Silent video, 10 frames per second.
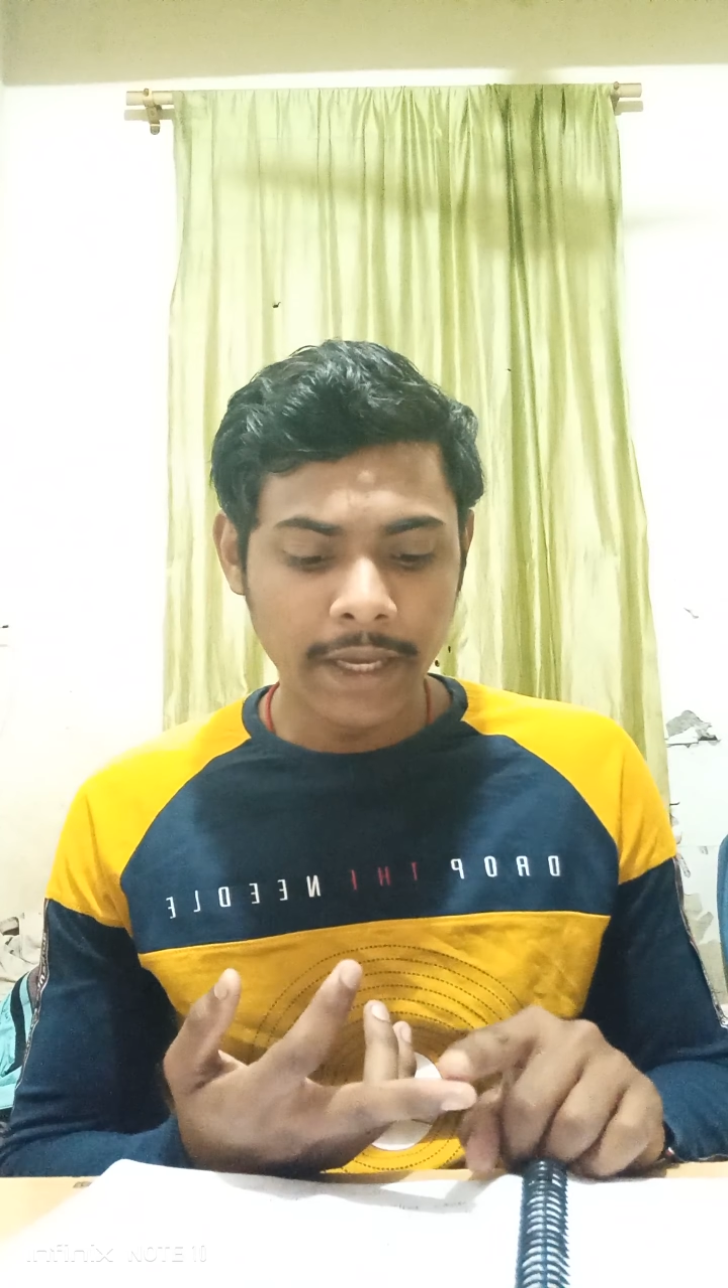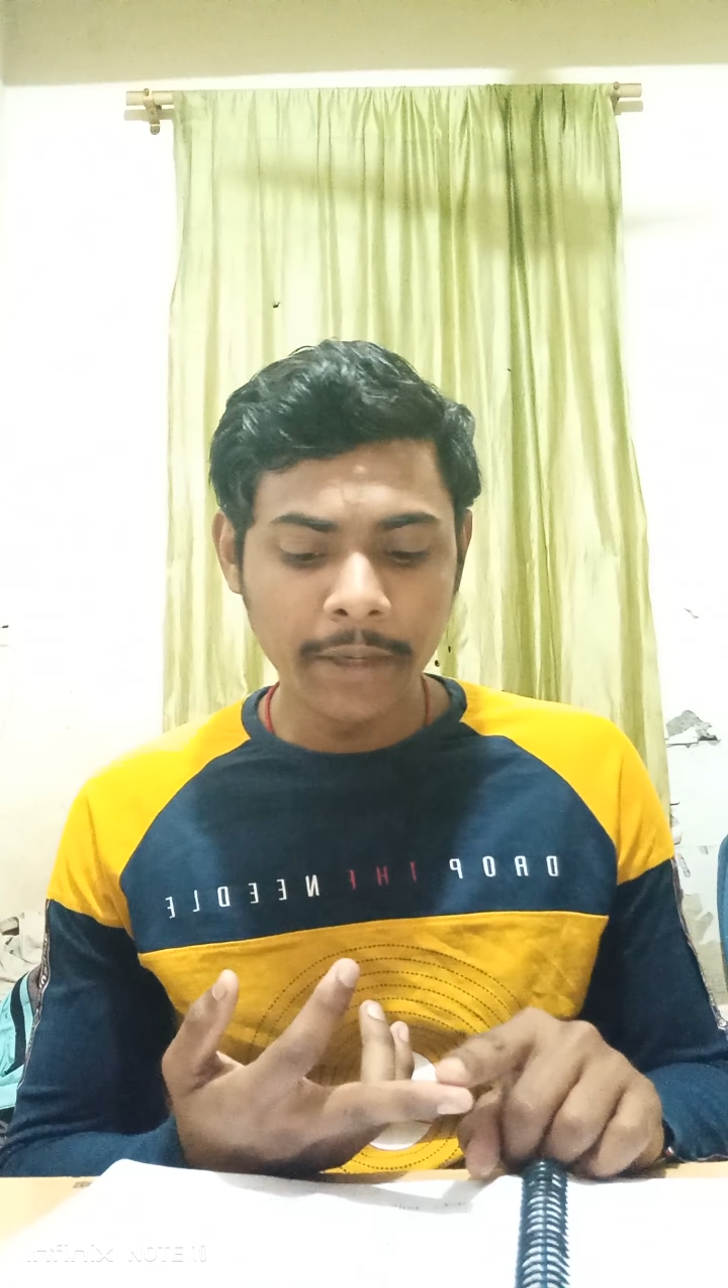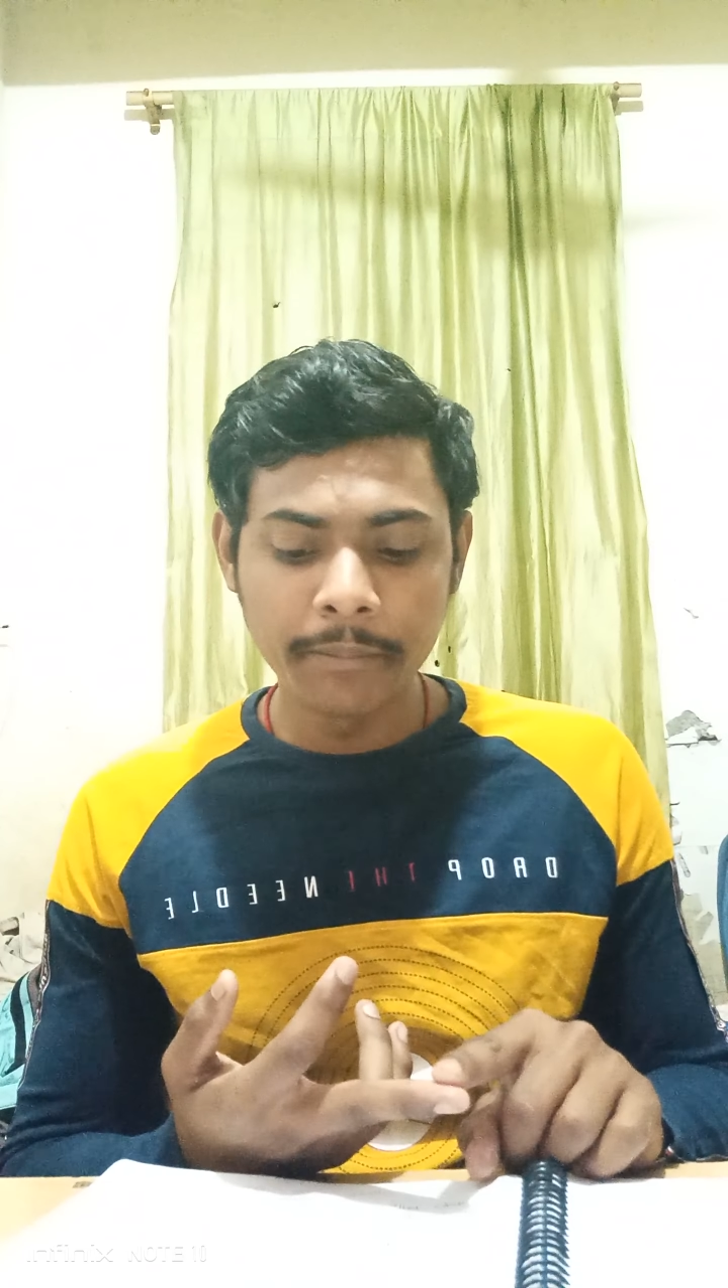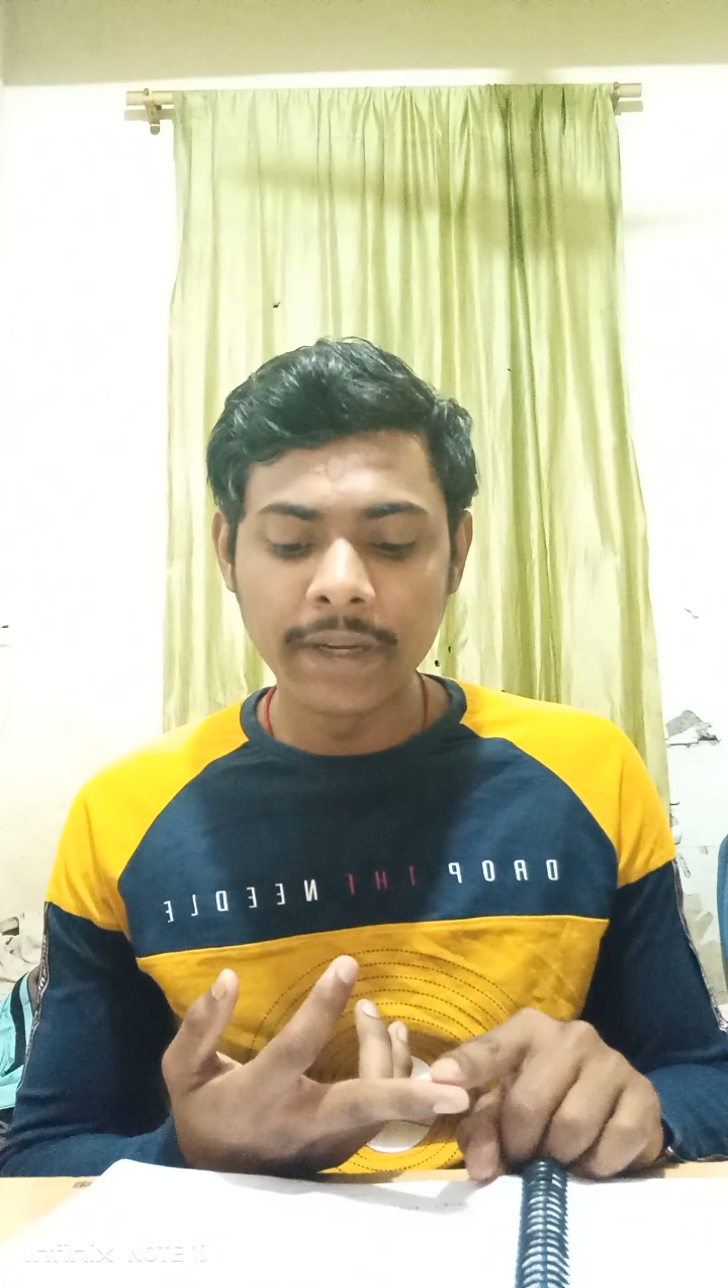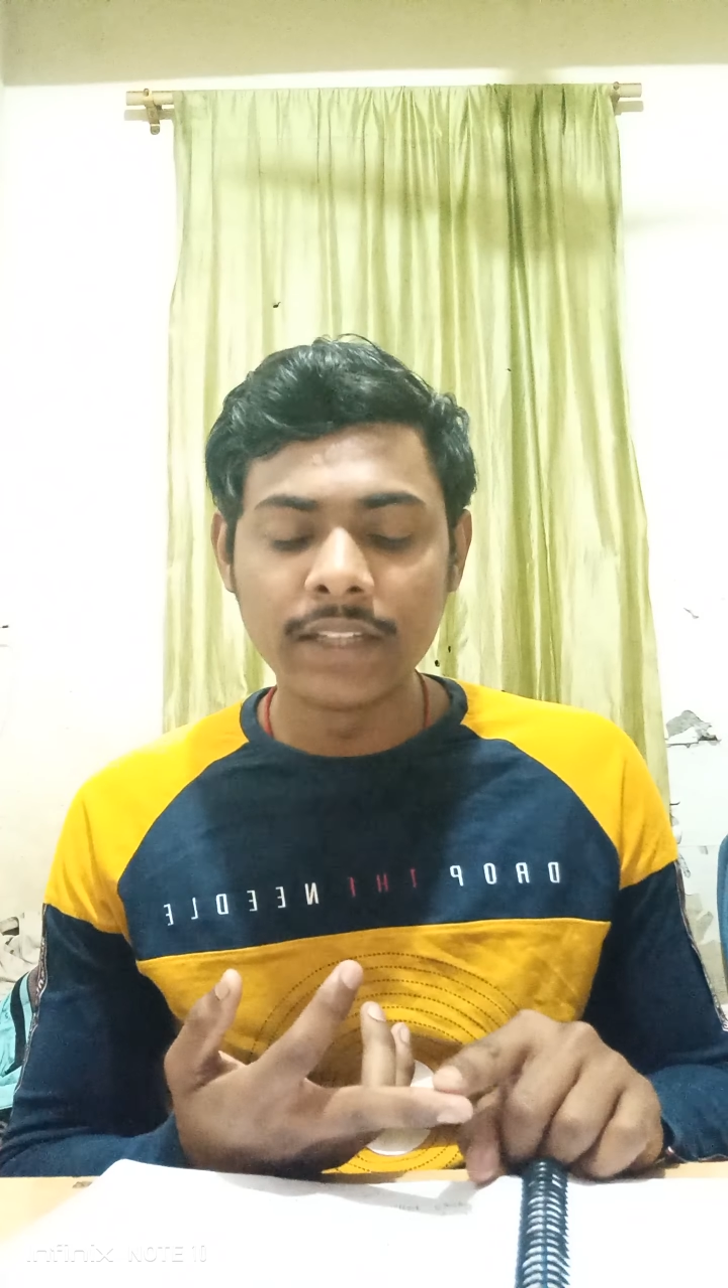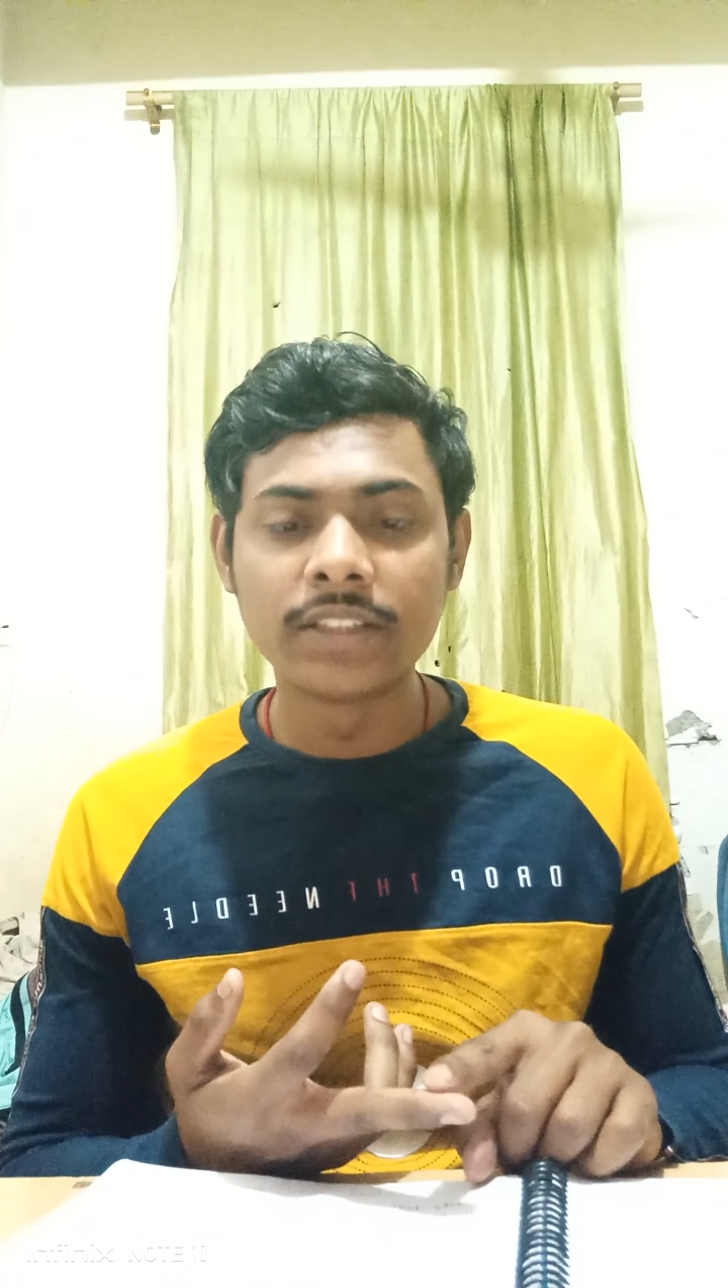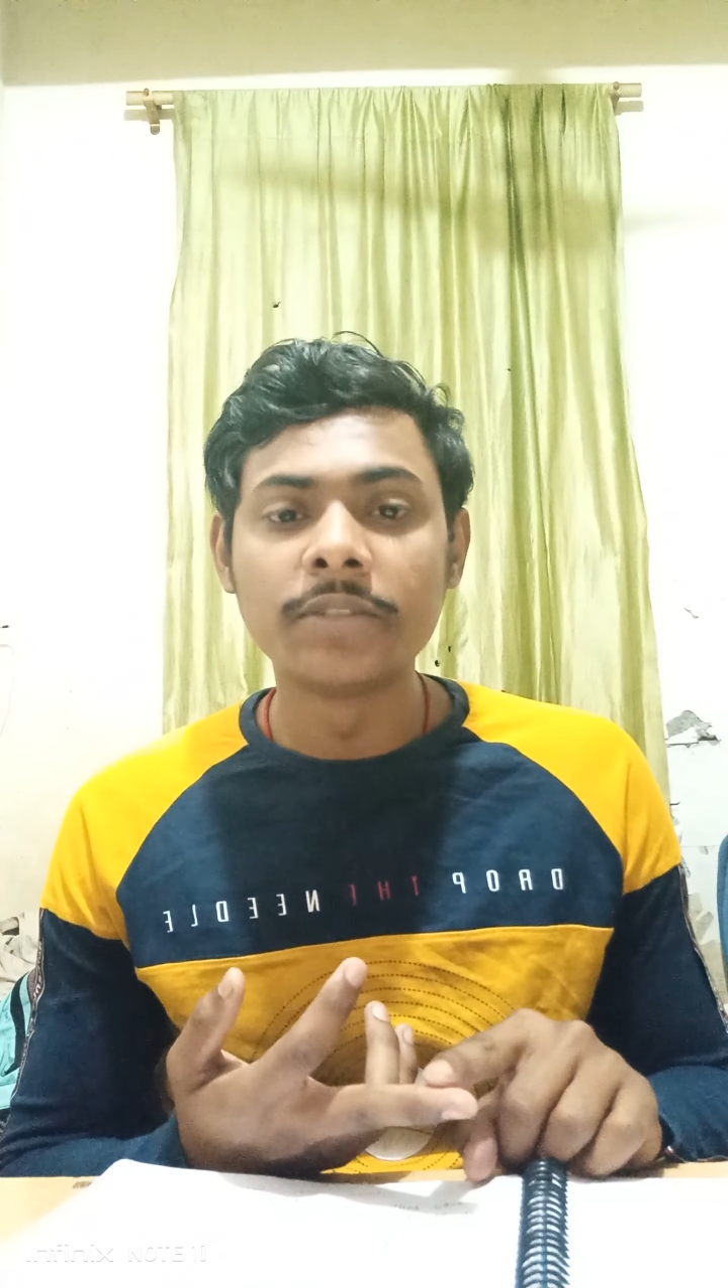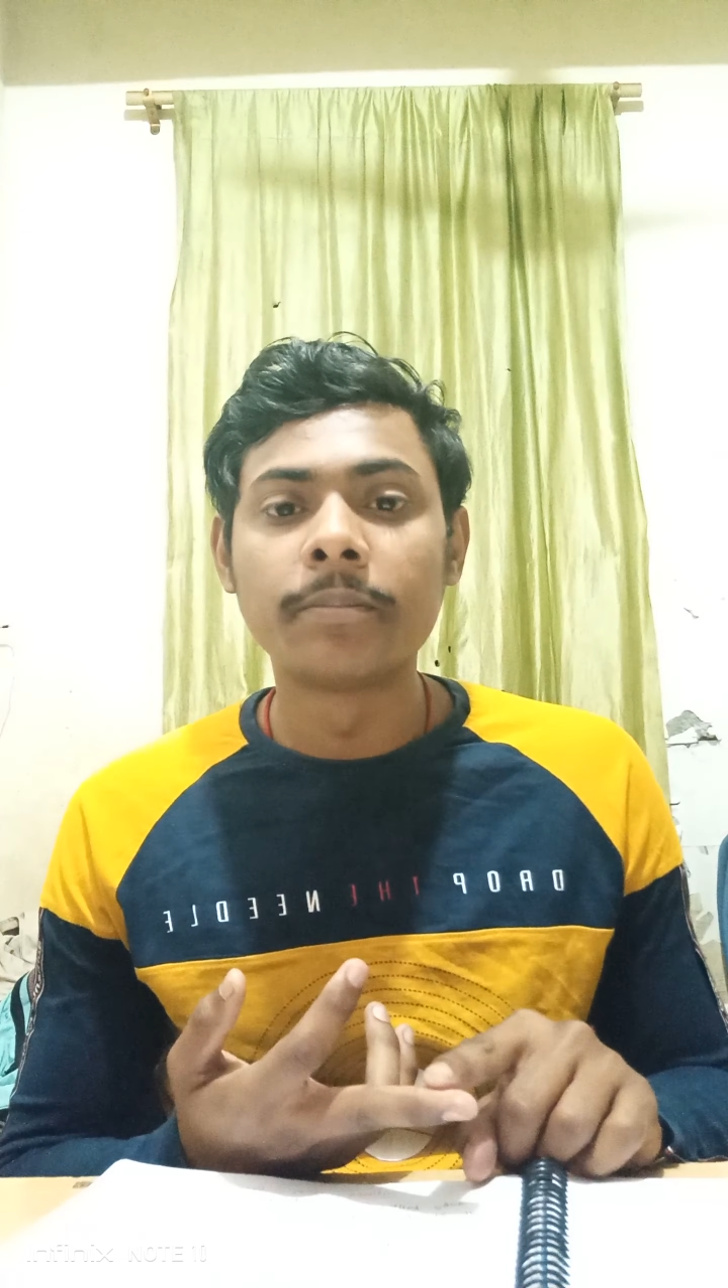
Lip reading: and medicine